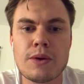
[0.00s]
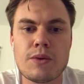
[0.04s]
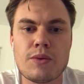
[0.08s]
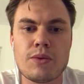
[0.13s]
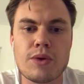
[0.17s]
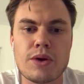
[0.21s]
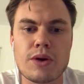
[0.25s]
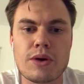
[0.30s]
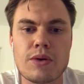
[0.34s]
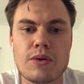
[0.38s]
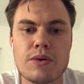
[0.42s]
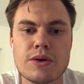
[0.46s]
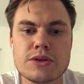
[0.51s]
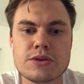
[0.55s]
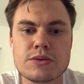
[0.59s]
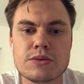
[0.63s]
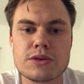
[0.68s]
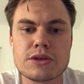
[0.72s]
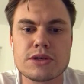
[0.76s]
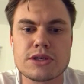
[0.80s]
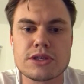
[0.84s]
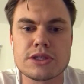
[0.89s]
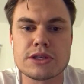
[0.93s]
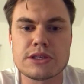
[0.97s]
We always
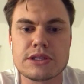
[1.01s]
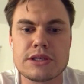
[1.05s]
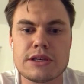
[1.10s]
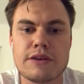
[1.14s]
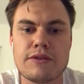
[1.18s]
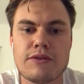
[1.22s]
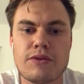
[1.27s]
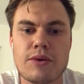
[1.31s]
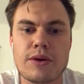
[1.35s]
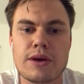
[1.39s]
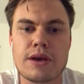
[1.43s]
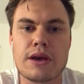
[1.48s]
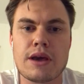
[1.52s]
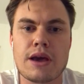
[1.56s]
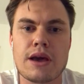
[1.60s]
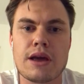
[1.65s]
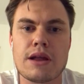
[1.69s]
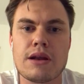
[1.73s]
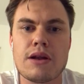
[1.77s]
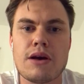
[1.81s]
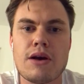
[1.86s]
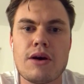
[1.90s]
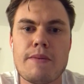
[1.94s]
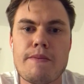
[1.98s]
want to just see if we
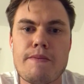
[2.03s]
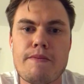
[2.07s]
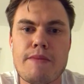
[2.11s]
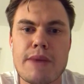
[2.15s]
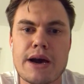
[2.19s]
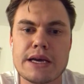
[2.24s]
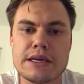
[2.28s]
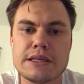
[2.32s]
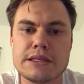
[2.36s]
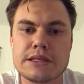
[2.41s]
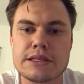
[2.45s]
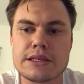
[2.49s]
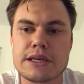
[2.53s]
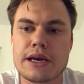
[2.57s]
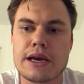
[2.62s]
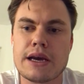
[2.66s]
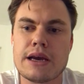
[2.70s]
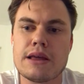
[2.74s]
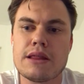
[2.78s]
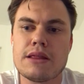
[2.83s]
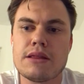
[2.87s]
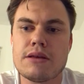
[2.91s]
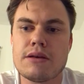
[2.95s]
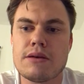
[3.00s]
can
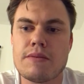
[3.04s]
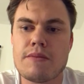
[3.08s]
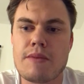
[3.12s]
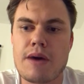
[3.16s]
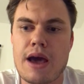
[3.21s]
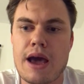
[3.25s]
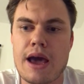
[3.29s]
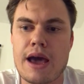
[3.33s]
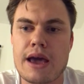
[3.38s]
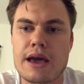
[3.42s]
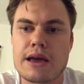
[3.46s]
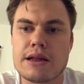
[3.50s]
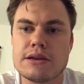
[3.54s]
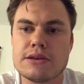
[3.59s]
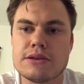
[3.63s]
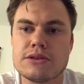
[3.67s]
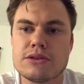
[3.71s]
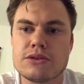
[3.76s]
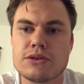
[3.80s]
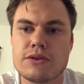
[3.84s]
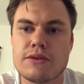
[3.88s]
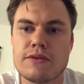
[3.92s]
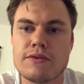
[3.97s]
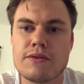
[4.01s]
maintain them and
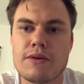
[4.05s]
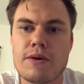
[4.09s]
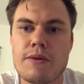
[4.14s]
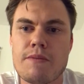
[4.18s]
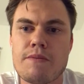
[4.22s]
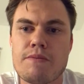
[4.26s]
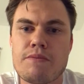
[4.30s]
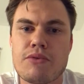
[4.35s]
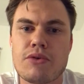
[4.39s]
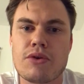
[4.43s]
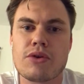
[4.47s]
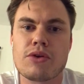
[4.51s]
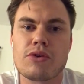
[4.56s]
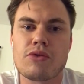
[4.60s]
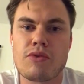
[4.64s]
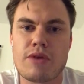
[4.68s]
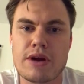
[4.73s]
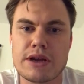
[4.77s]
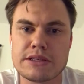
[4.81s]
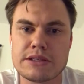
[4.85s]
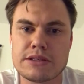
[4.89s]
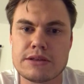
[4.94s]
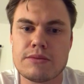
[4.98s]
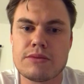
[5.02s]
sort of
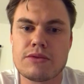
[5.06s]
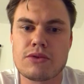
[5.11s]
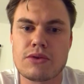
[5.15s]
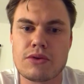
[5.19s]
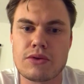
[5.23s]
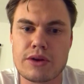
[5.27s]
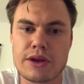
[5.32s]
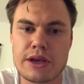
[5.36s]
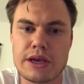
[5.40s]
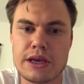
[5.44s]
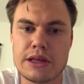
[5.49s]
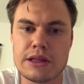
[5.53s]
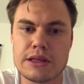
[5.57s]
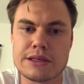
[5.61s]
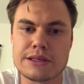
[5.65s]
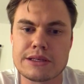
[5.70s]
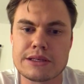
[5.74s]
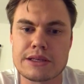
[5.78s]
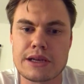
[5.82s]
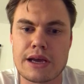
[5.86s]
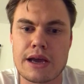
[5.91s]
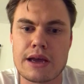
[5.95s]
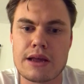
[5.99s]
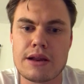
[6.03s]
progress them through a healing
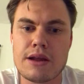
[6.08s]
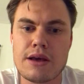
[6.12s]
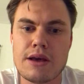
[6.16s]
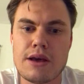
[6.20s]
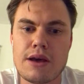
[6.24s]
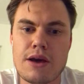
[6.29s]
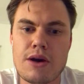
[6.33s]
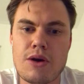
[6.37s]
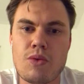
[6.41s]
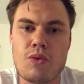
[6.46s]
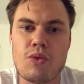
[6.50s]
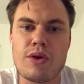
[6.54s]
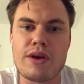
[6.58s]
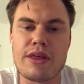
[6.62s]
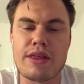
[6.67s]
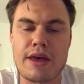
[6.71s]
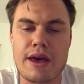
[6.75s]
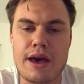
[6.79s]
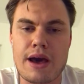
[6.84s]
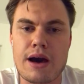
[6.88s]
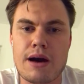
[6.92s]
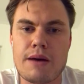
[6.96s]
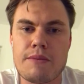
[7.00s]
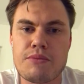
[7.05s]
state
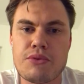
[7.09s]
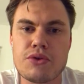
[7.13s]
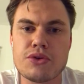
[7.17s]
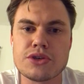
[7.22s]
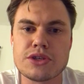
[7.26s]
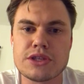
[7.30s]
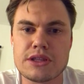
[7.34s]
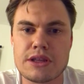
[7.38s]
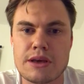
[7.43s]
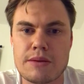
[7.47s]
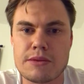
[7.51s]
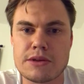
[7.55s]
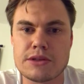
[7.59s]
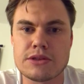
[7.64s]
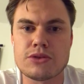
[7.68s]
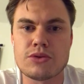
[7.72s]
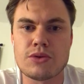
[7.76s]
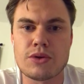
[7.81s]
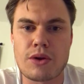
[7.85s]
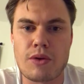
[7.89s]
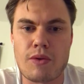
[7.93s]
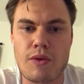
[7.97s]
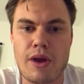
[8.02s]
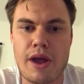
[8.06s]
without pushing them
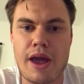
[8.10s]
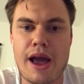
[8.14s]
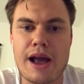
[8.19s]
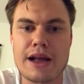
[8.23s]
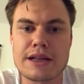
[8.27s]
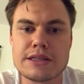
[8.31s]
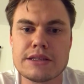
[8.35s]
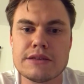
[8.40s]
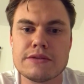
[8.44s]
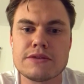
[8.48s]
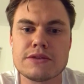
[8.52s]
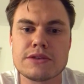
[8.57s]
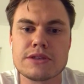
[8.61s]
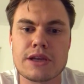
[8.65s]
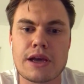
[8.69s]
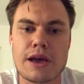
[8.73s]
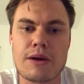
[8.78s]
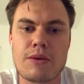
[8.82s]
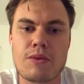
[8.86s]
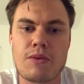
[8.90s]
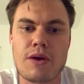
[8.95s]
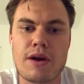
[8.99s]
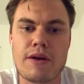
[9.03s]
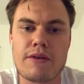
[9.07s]
into a reactive
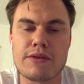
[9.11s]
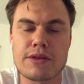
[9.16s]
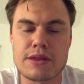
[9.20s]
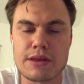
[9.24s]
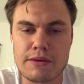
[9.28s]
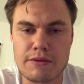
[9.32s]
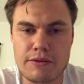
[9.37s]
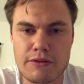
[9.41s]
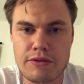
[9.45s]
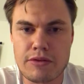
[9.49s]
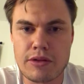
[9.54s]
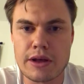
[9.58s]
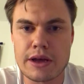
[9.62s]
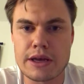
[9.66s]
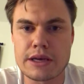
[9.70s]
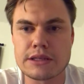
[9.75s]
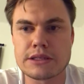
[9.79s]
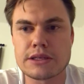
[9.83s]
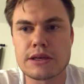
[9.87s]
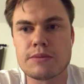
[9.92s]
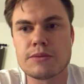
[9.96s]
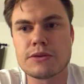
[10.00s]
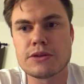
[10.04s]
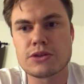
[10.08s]
state where everything
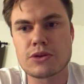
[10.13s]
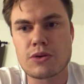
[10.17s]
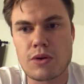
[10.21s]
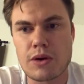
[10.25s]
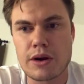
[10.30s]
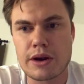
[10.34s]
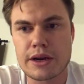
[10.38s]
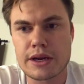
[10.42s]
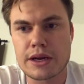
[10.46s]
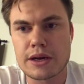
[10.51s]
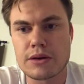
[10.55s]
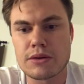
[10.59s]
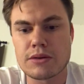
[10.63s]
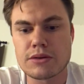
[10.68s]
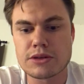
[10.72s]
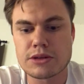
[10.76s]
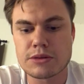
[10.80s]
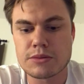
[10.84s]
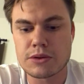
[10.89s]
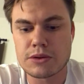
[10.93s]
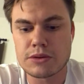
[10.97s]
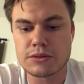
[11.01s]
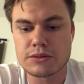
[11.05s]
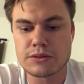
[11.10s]
flares up and is quite
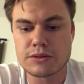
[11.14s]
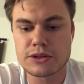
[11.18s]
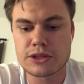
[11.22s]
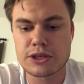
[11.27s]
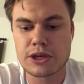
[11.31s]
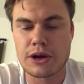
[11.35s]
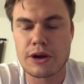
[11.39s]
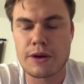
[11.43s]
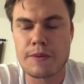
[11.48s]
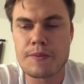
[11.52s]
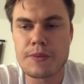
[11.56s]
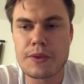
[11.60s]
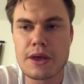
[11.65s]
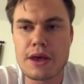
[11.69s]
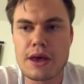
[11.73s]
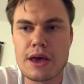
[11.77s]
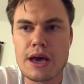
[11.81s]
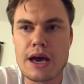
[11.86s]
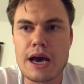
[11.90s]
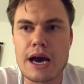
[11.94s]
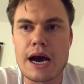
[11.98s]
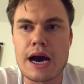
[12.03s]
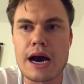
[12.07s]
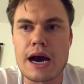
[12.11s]
irritable. So
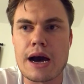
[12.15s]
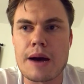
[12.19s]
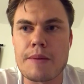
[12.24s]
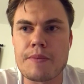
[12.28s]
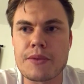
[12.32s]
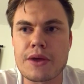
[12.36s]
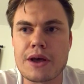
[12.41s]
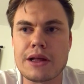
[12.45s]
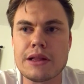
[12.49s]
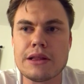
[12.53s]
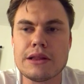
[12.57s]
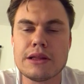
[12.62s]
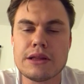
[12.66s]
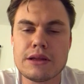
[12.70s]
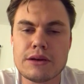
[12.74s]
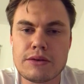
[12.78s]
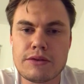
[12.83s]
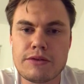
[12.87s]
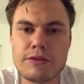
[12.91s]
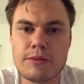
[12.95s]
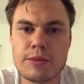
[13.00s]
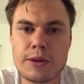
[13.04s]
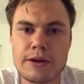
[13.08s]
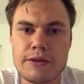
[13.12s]
a little
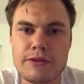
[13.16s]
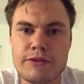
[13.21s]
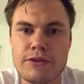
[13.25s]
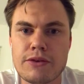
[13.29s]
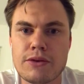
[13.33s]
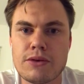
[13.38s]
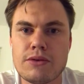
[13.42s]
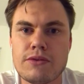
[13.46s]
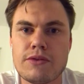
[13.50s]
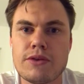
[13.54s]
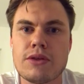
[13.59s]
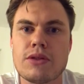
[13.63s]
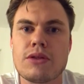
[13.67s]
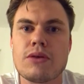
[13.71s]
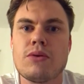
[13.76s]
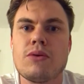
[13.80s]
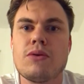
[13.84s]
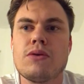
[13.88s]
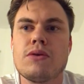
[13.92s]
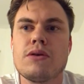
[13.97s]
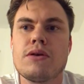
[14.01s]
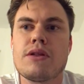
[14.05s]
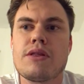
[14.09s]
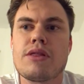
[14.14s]
bit of food for
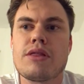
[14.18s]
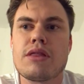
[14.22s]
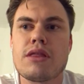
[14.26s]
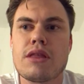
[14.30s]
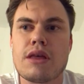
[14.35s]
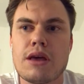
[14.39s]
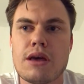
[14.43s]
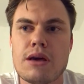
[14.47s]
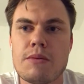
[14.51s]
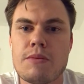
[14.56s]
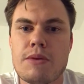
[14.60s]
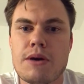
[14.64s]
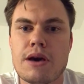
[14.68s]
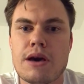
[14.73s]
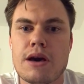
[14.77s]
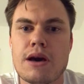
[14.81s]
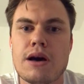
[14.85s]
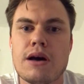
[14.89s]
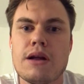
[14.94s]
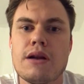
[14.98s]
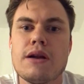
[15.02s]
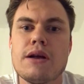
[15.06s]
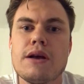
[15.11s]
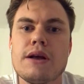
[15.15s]
thought. Think
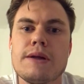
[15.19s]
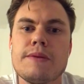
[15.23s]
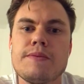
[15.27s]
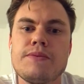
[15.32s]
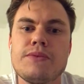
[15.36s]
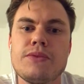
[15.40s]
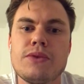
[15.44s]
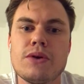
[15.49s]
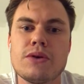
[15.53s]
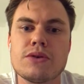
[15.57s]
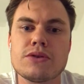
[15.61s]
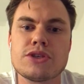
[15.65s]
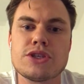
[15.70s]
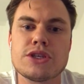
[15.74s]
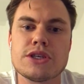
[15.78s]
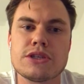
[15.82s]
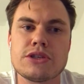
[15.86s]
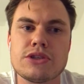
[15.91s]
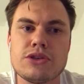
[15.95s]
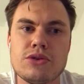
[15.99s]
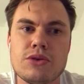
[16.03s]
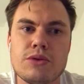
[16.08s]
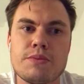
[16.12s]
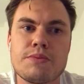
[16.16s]
about not
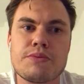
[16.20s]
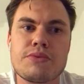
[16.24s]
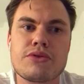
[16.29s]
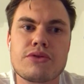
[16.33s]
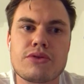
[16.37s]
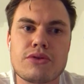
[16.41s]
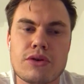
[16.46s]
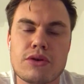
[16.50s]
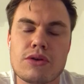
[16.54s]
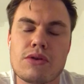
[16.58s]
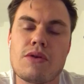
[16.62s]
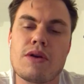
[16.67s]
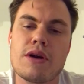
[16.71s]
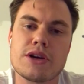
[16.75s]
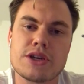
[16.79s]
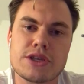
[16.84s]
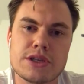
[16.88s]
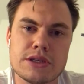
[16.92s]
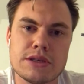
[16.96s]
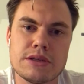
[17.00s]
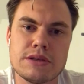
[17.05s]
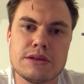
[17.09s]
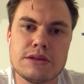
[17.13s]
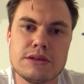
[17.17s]
just your
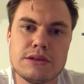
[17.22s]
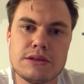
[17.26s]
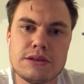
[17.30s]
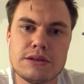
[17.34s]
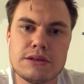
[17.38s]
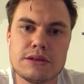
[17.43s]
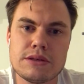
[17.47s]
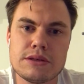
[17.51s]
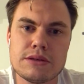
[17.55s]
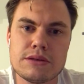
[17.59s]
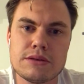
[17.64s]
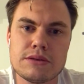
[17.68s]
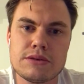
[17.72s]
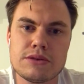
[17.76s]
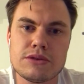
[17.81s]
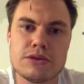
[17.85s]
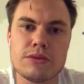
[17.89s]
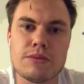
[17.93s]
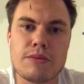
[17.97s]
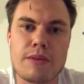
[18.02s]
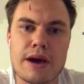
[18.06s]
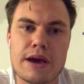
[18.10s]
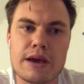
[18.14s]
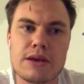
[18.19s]
progressions to
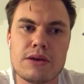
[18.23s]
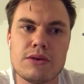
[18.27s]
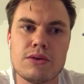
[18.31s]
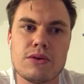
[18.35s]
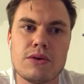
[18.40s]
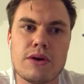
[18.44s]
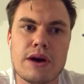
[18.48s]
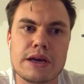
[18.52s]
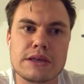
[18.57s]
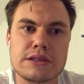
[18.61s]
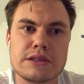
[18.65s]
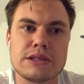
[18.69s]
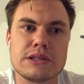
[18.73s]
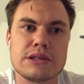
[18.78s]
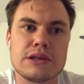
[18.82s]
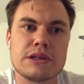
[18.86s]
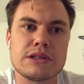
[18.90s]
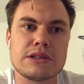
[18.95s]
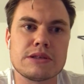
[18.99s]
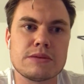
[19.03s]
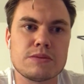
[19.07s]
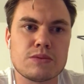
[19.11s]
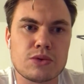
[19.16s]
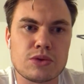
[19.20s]
make your
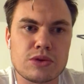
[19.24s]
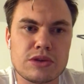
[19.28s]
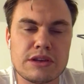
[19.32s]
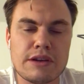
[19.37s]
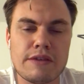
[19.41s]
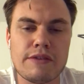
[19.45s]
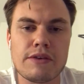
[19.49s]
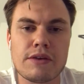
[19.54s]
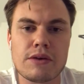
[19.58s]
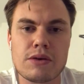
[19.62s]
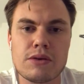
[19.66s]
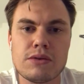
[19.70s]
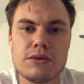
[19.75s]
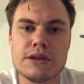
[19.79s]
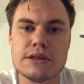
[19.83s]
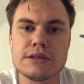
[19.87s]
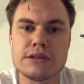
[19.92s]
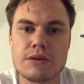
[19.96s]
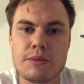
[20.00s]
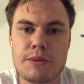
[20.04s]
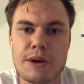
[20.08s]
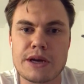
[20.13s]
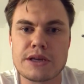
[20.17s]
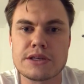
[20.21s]
exercises more difficult as
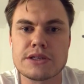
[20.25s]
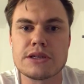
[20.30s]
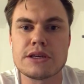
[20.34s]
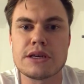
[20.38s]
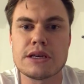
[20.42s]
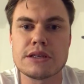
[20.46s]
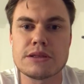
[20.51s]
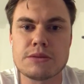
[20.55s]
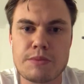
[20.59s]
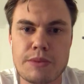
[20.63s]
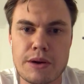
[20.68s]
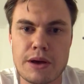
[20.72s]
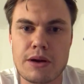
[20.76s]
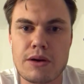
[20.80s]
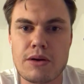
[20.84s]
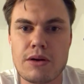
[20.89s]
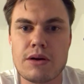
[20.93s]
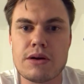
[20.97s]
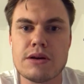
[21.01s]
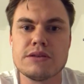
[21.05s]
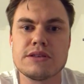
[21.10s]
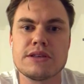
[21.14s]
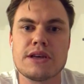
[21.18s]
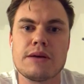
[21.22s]
your patient gets better
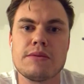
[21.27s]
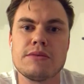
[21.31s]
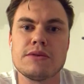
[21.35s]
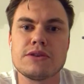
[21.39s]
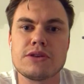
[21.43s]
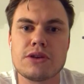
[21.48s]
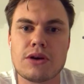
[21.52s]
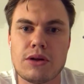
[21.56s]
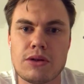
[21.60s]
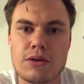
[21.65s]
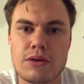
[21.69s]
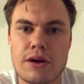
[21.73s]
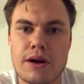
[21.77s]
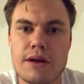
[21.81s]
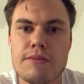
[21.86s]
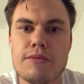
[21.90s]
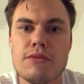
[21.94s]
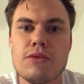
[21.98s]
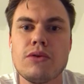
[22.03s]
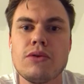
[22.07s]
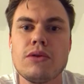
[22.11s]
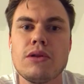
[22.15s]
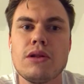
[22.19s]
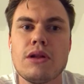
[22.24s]
and is able to tolerate
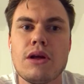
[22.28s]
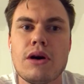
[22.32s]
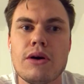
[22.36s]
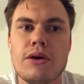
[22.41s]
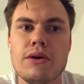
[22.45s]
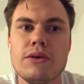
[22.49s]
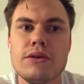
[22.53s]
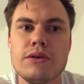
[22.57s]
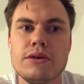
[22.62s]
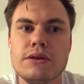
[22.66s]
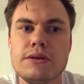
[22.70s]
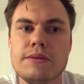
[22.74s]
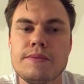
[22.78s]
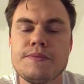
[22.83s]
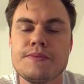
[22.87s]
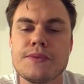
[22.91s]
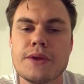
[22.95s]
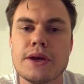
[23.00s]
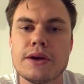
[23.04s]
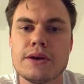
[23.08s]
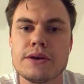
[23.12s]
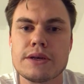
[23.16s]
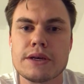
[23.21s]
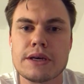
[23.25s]
more load,
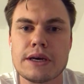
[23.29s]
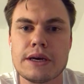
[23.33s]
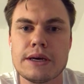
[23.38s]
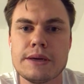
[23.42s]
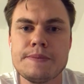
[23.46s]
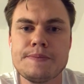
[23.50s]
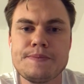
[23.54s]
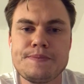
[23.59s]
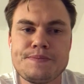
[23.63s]
okay?